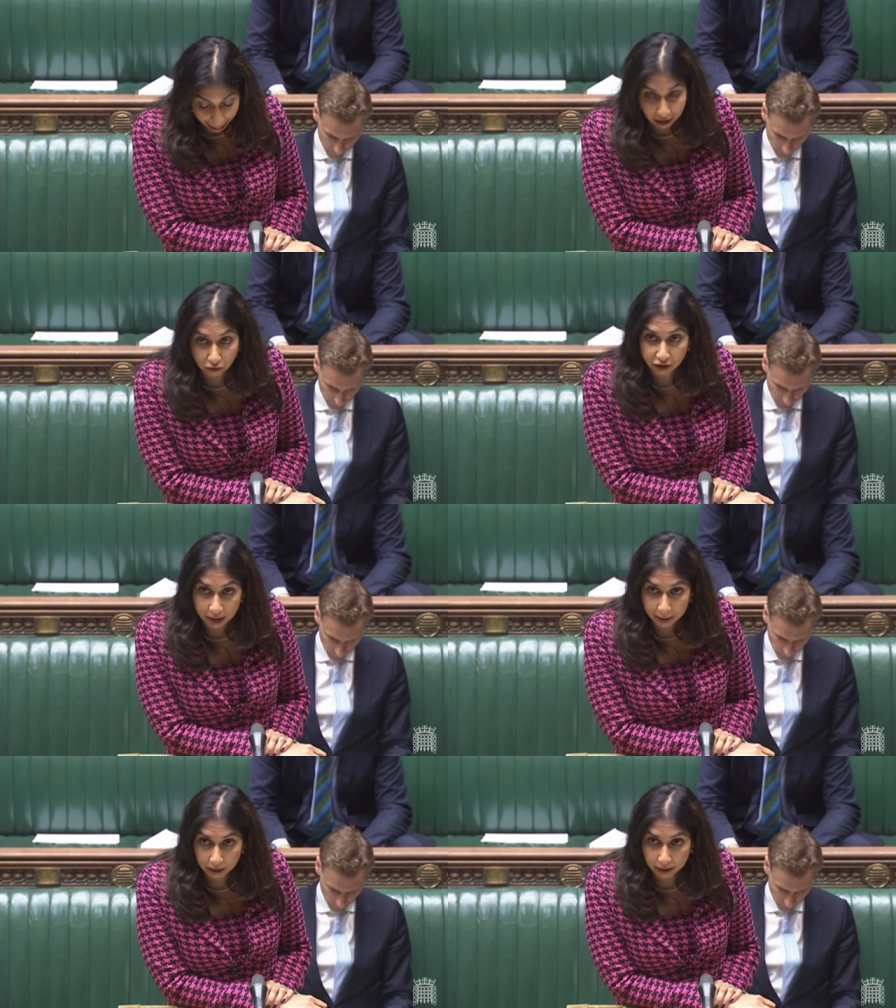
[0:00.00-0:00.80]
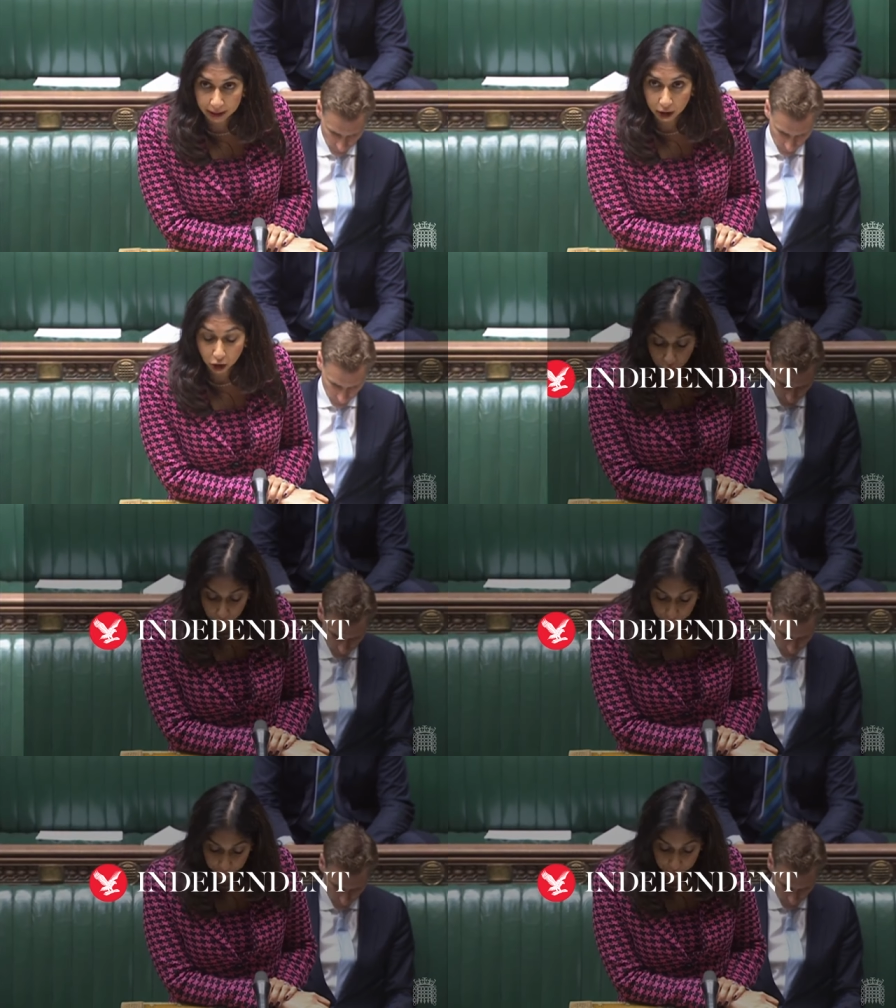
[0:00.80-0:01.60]
and rebuilding
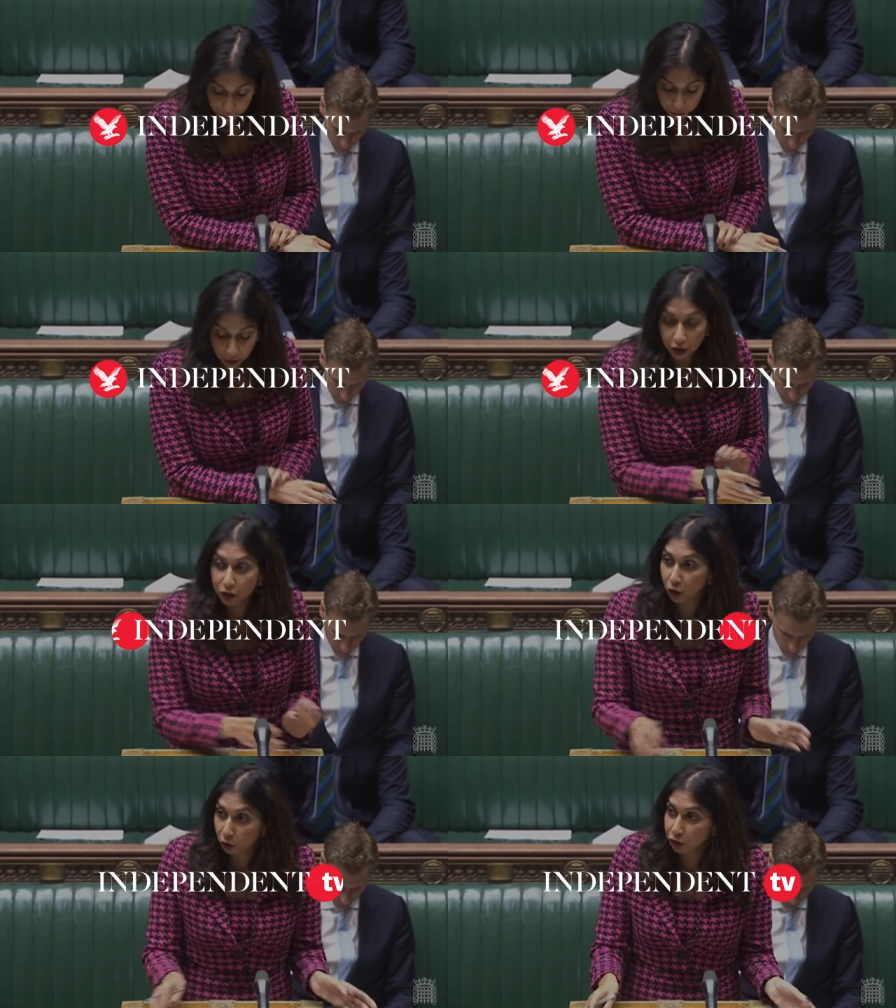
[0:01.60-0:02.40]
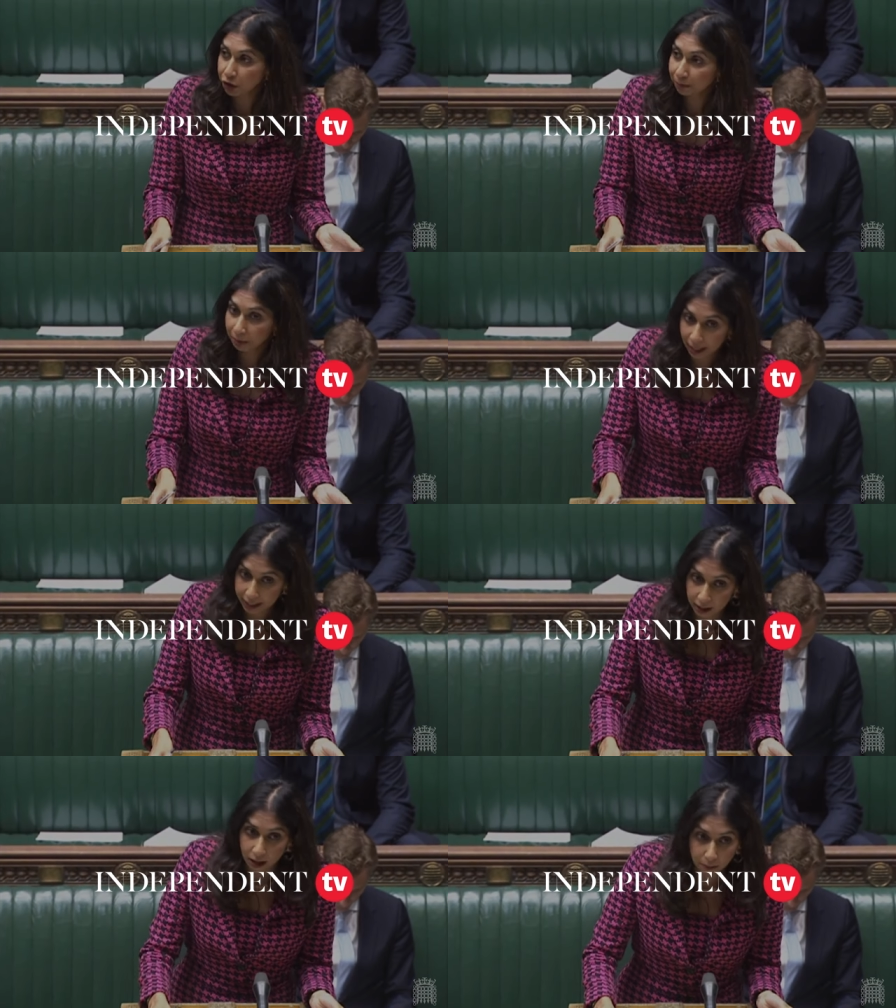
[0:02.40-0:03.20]
confidence, not playing